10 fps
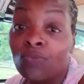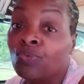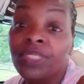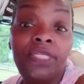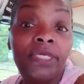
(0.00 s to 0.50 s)

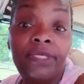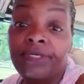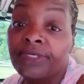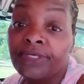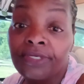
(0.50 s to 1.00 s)
we
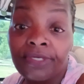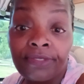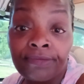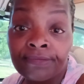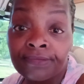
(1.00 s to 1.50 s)
did good.
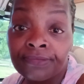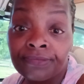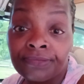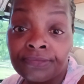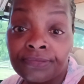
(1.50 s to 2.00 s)

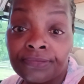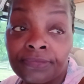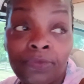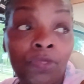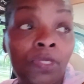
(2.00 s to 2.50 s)

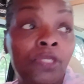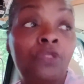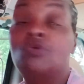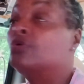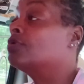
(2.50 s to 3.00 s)

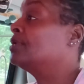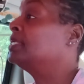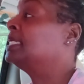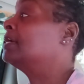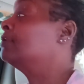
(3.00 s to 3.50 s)
You go in there,